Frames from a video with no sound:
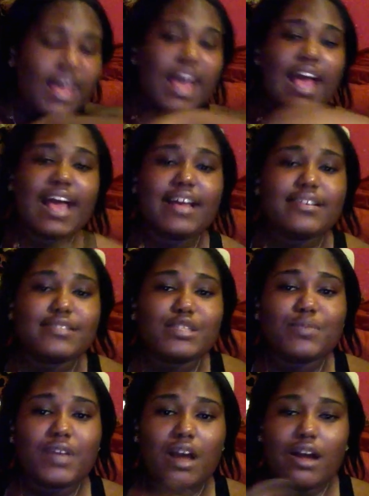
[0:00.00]
And to
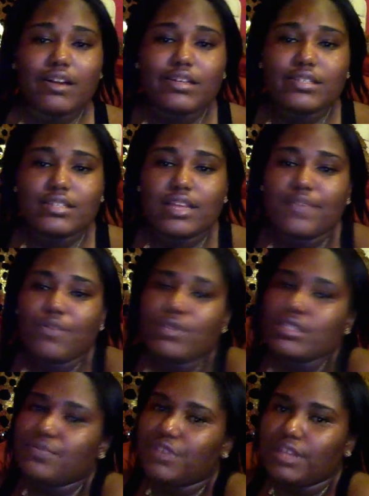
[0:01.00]
be honest, if it
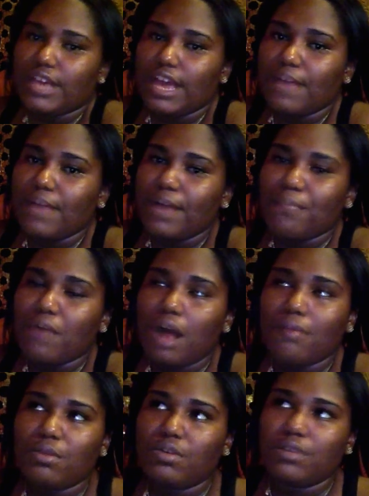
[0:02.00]
wasn't for the camp, I
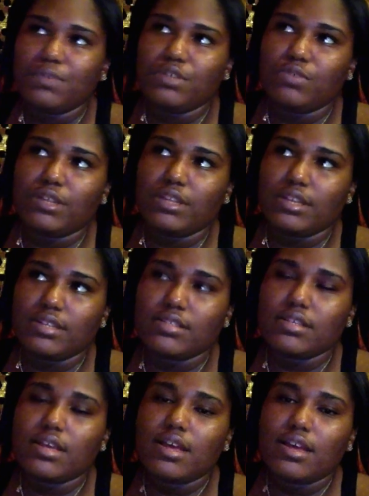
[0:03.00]
probably wouldn't be doing this
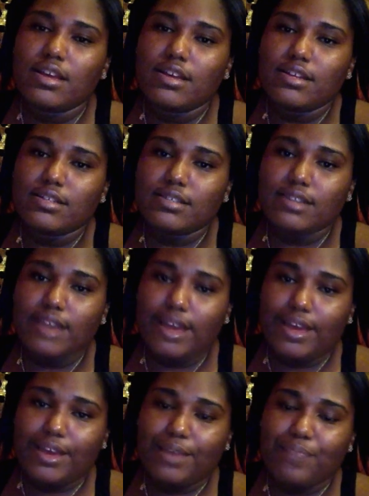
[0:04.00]

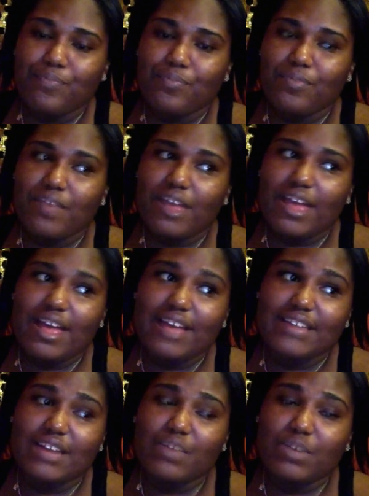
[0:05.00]
today, and
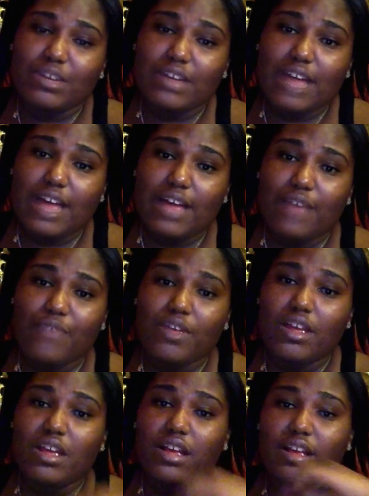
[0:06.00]
I wouldn't have
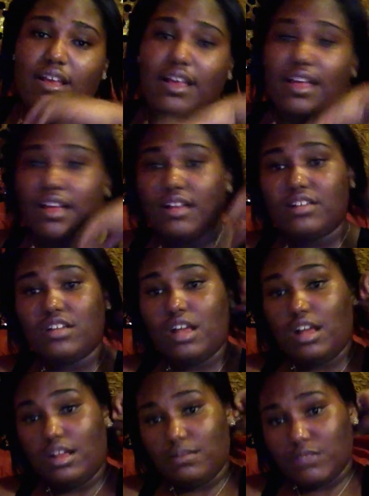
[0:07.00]

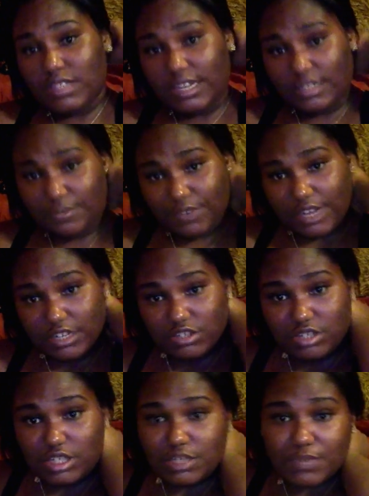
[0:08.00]
signed up for
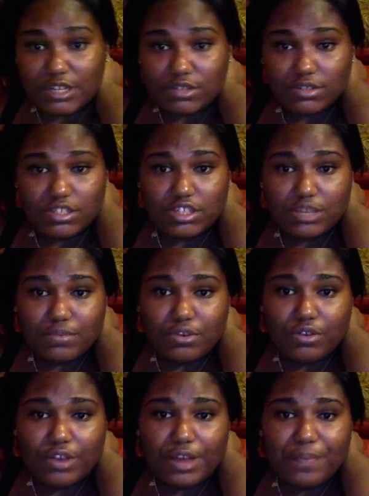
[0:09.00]
Kendraji's mentorship
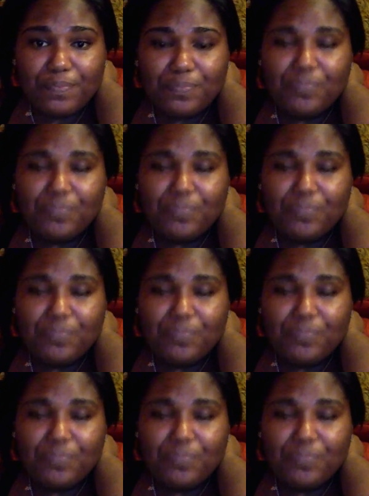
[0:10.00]
program,